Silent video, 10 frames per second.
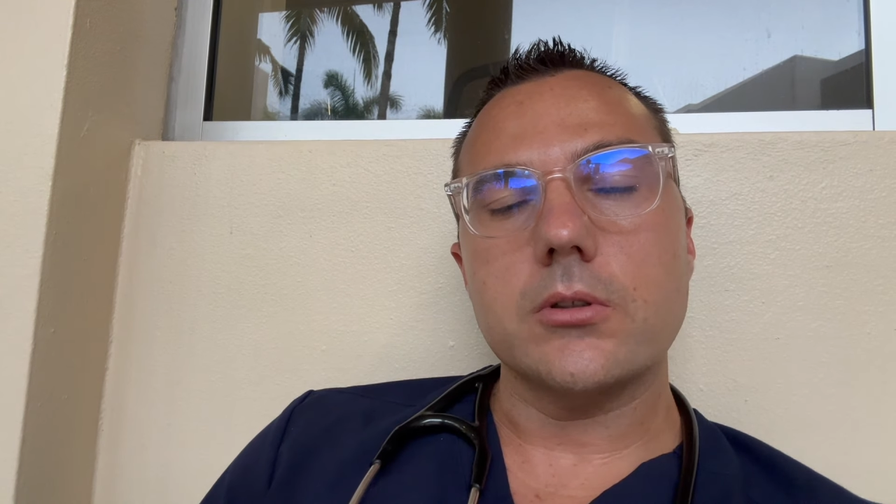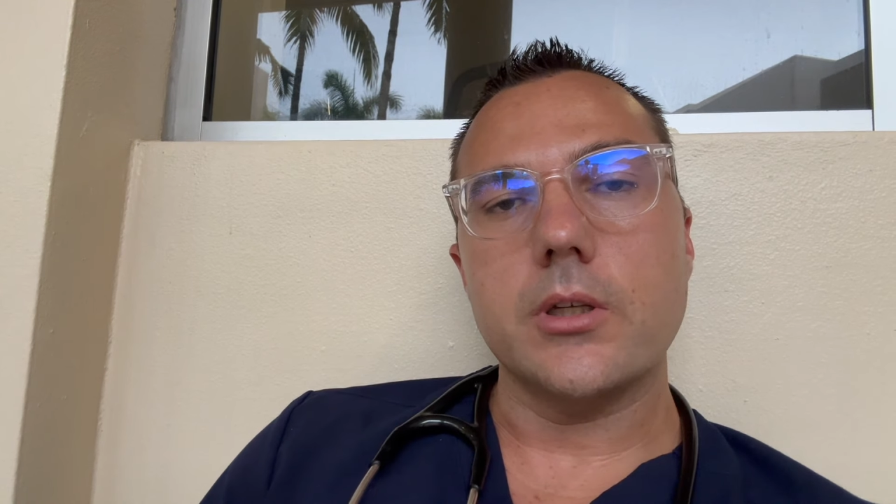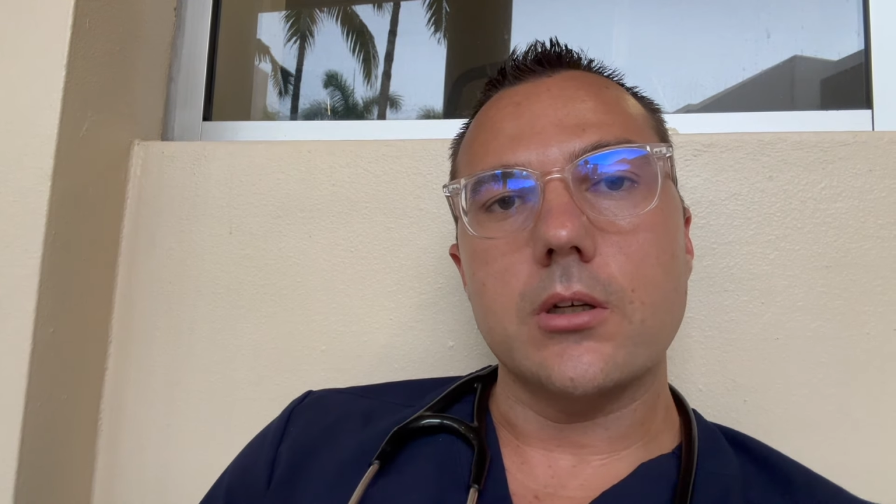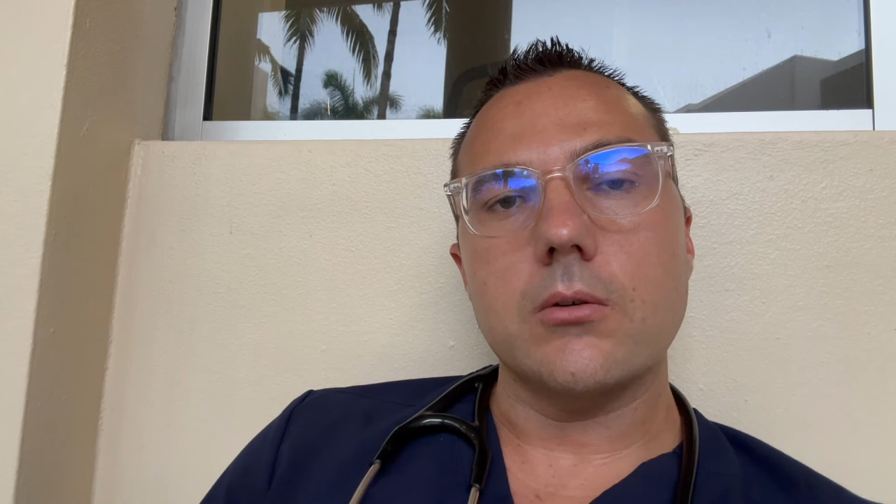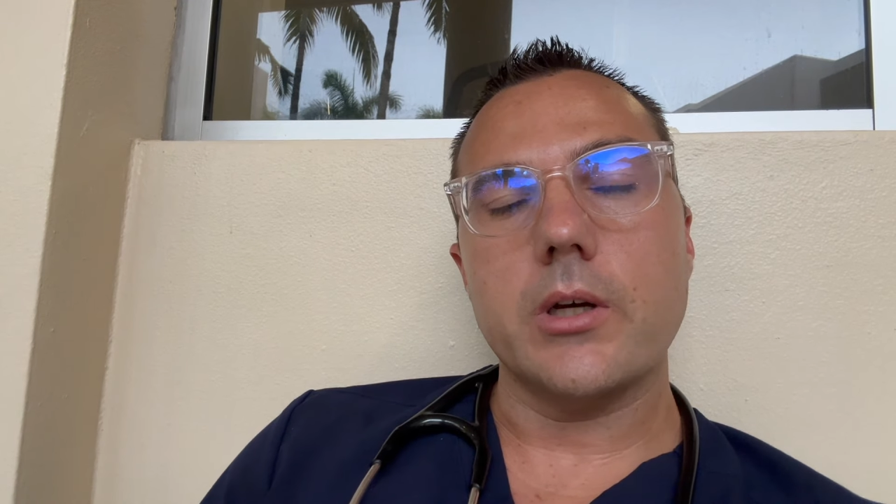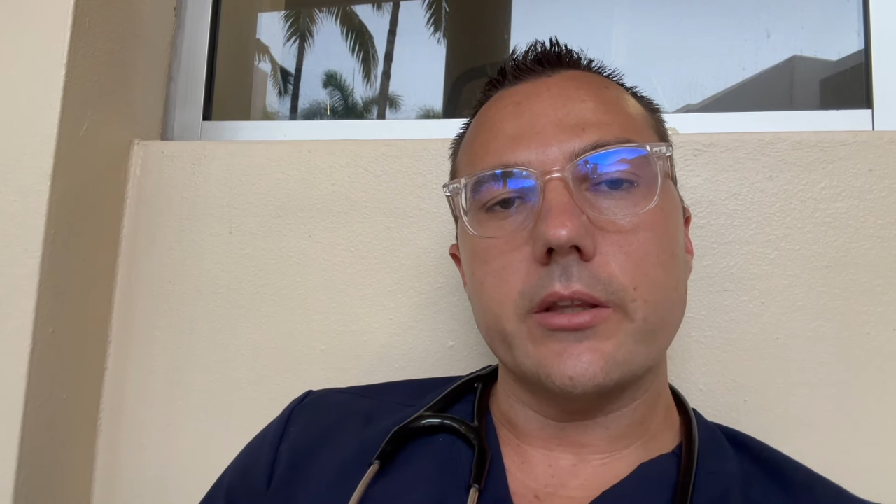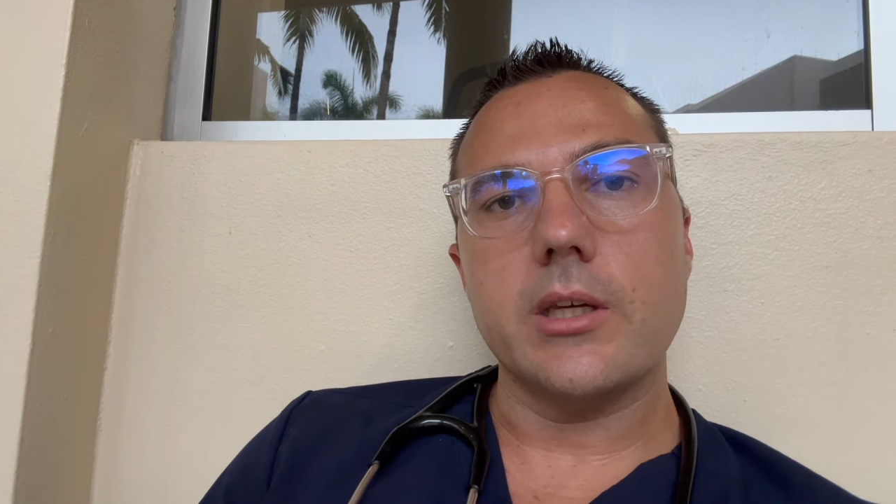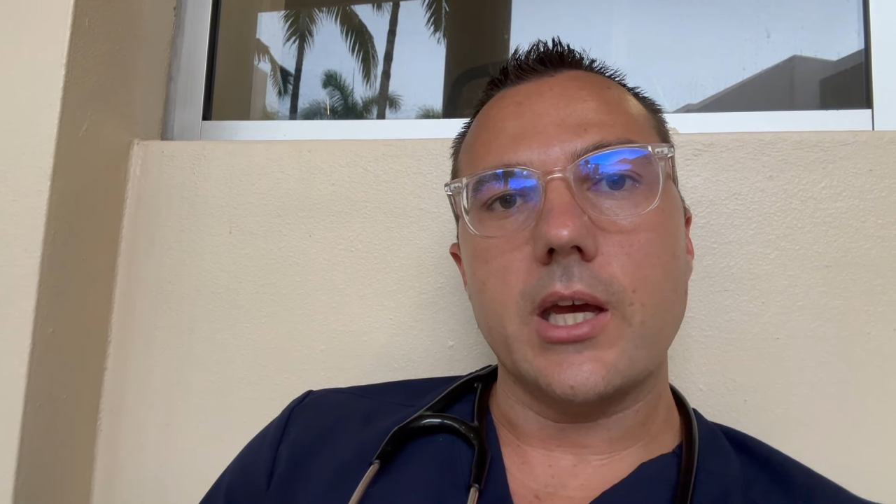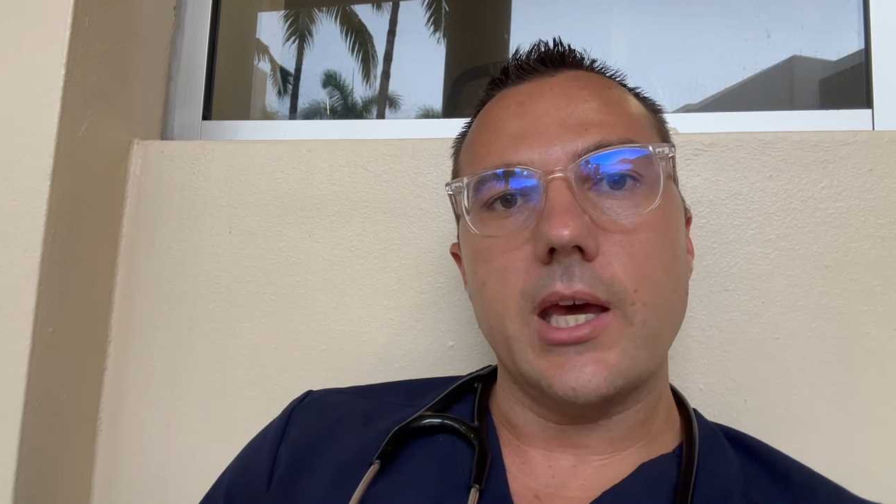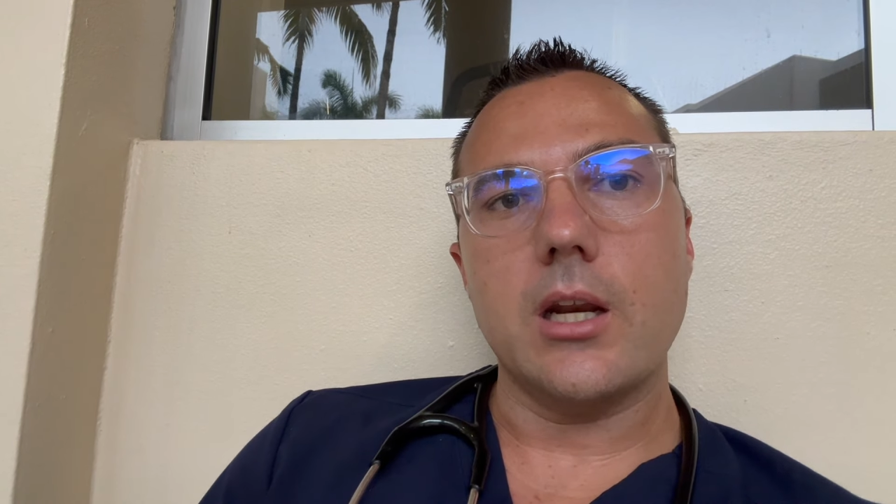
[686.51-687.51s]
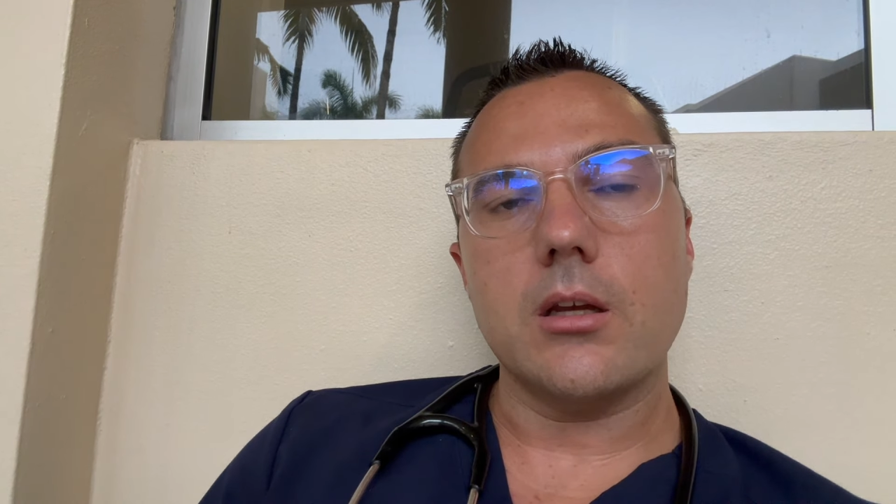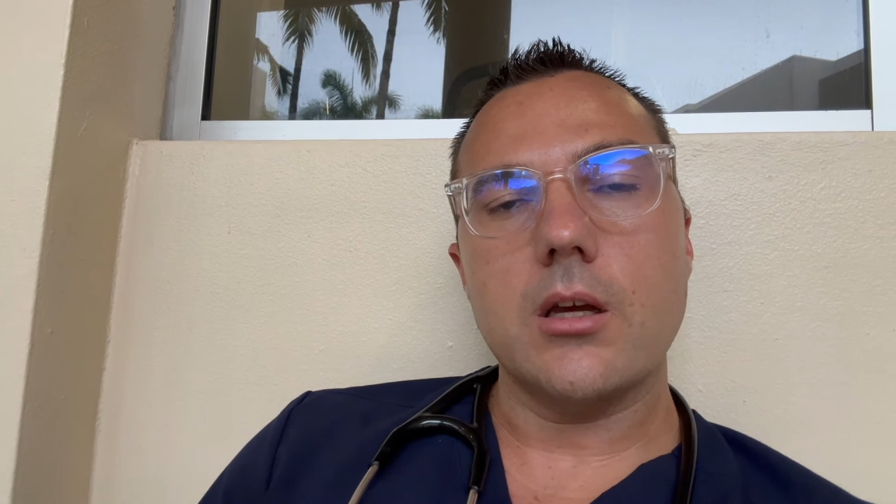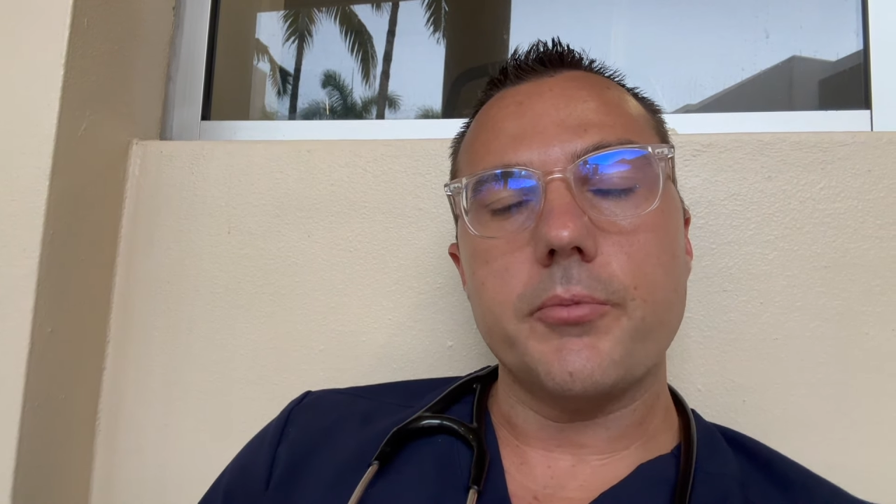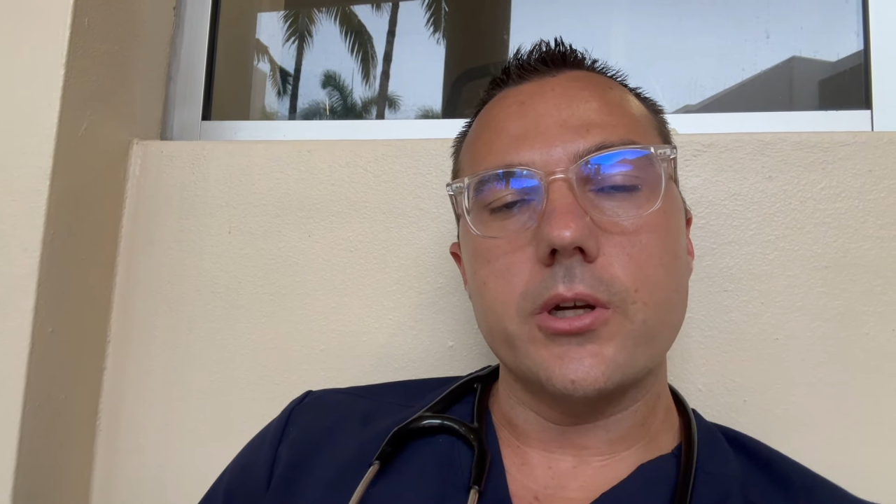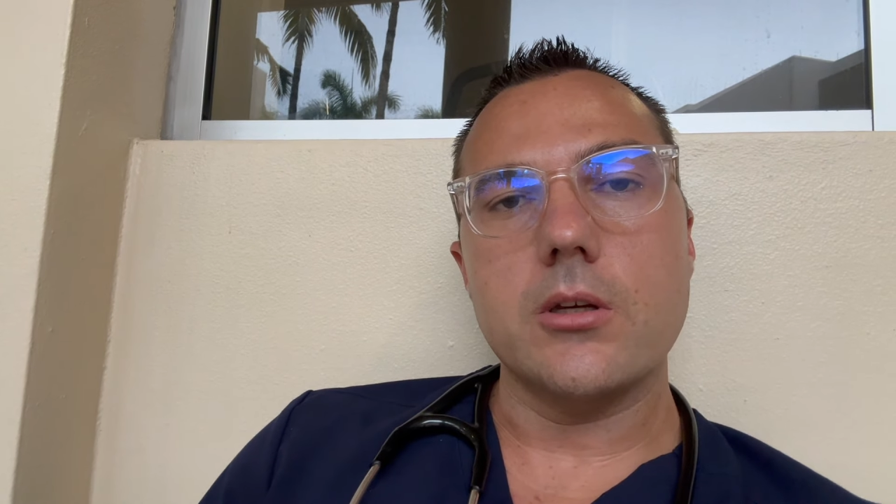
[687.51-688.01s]
you know i think i had a, a
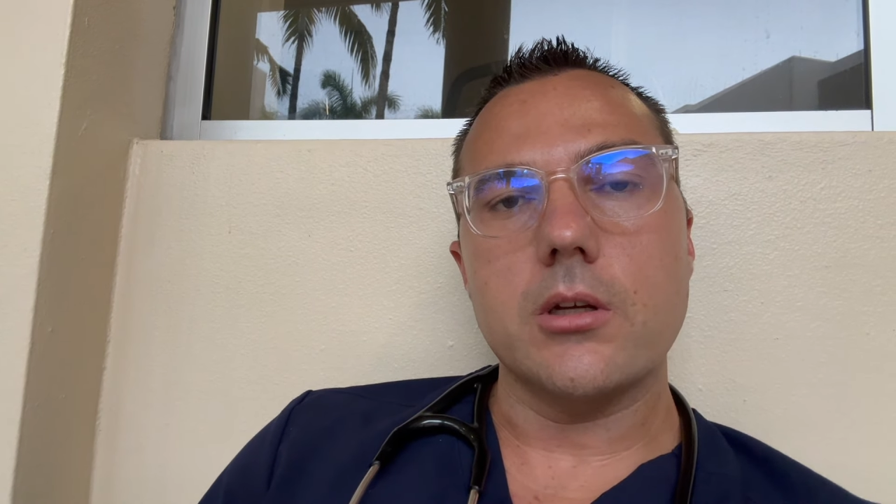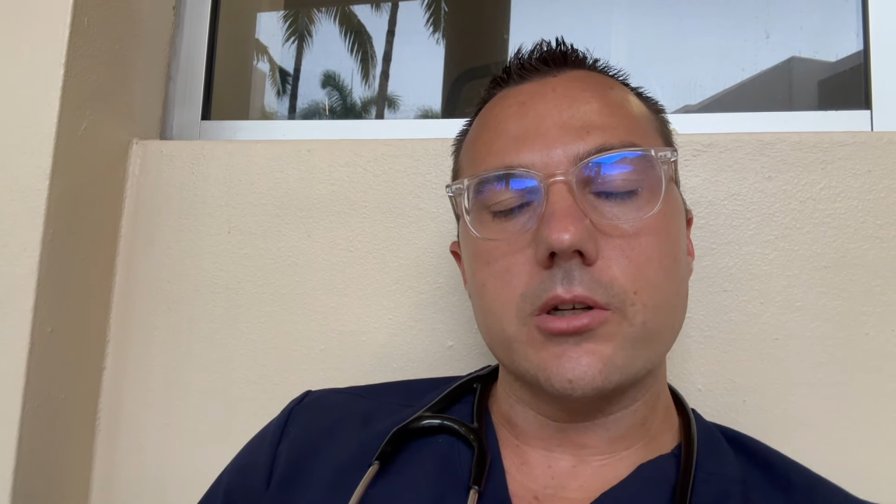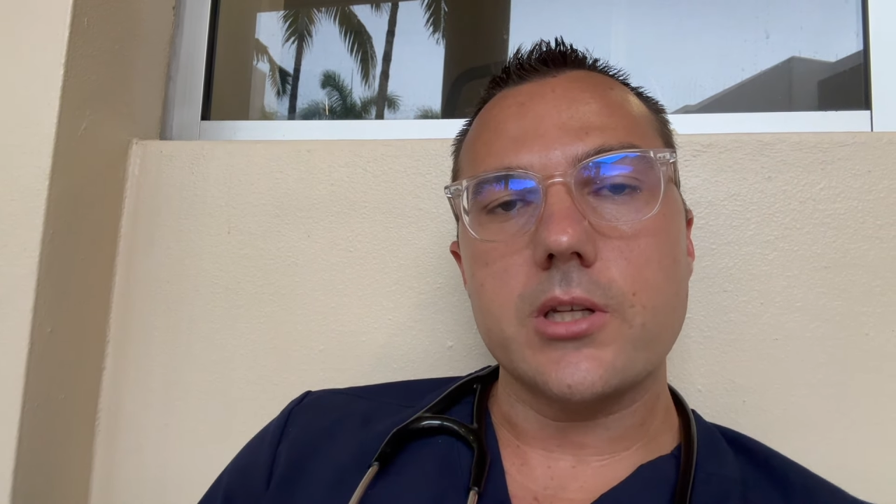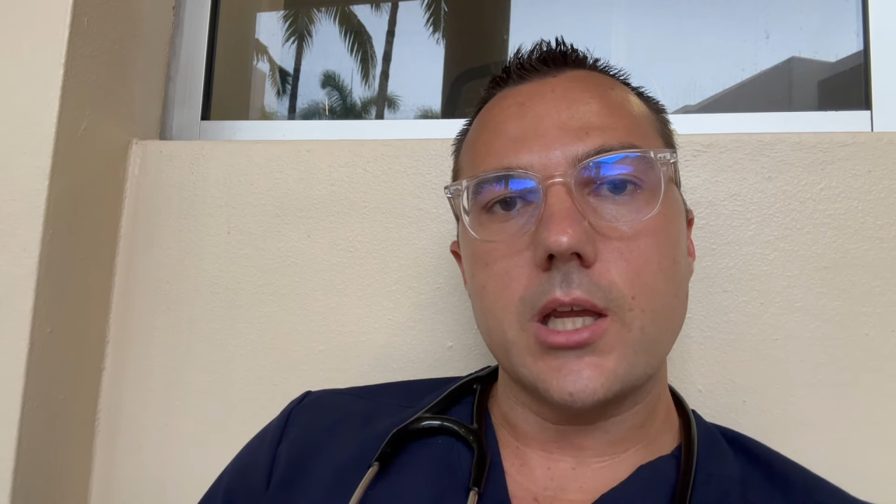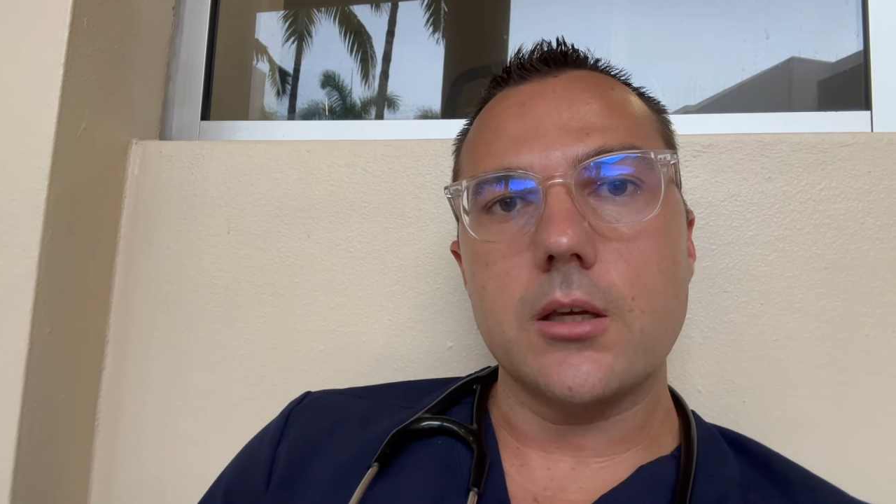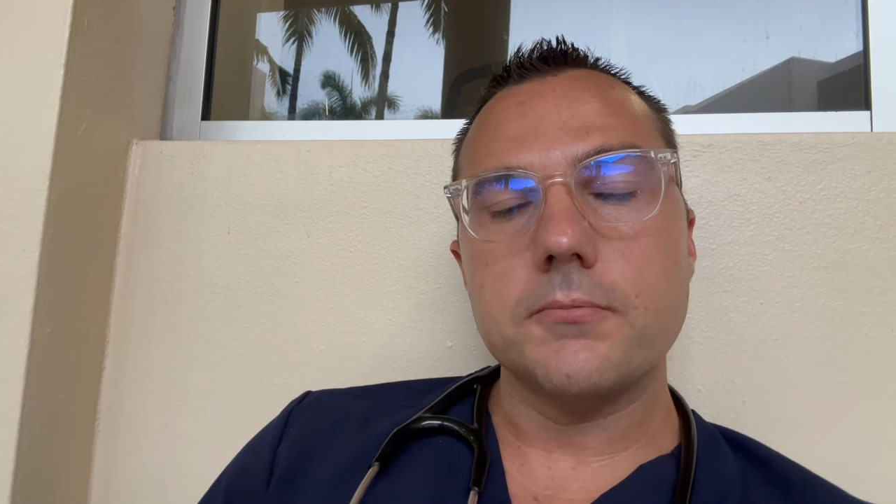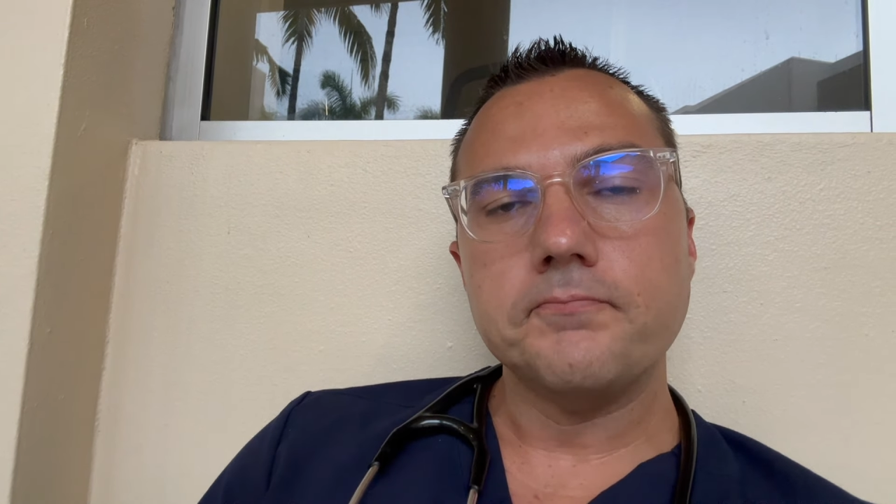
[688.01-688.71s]
pretty good understanding